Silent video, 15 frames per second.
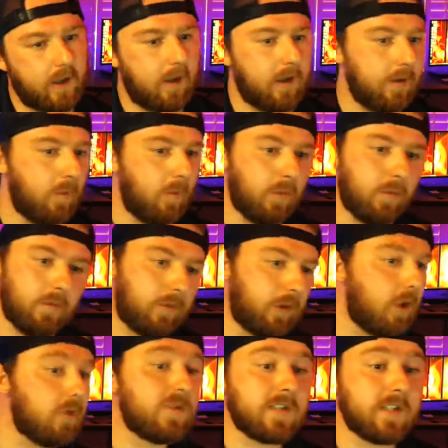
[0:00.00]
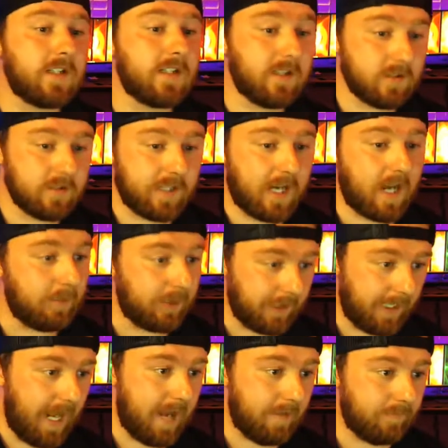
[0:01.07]
those are the deals that I'm good
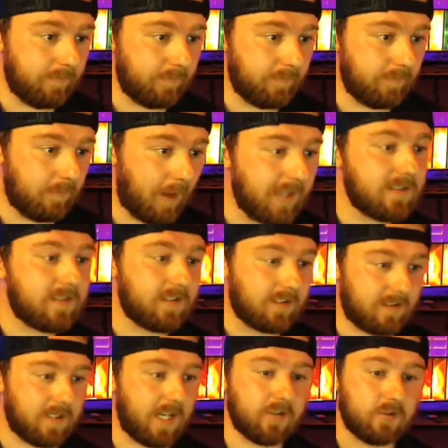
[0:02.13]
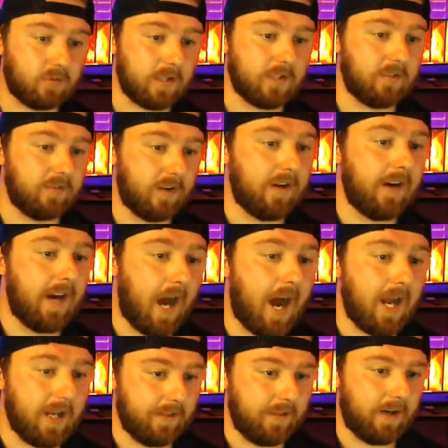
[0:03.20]
at. My success rate's very
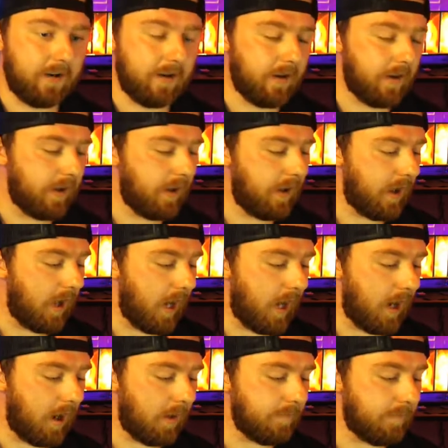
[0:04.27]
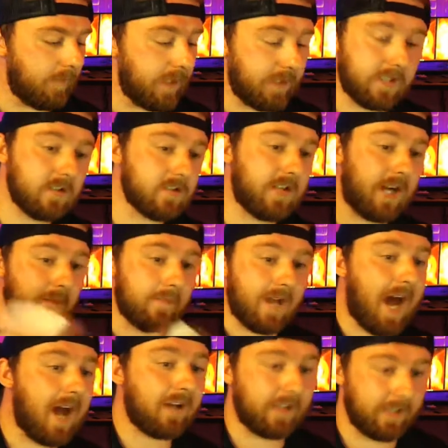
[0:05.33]
high there. The deals that I'm
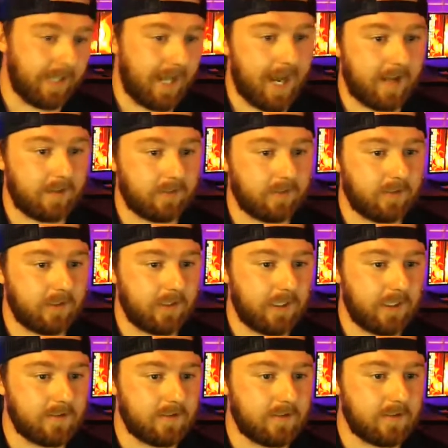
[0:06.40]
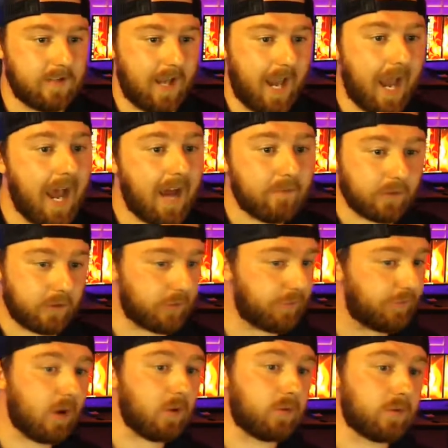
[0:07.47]
not good at is average
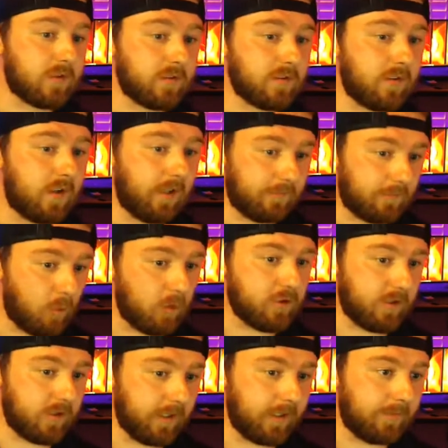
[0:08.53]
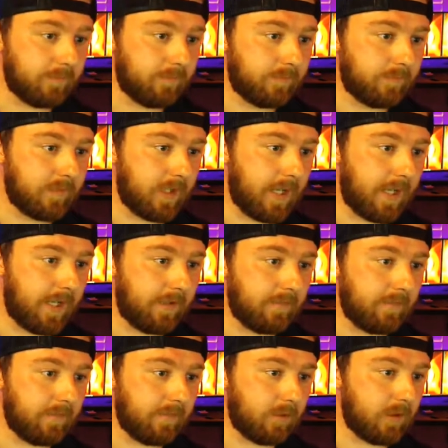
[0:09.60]
folks, unfortunately.
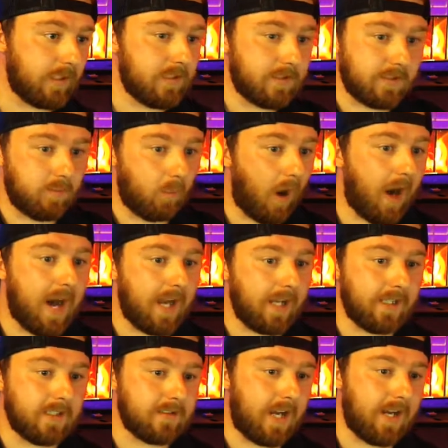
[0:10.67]
And the reason why is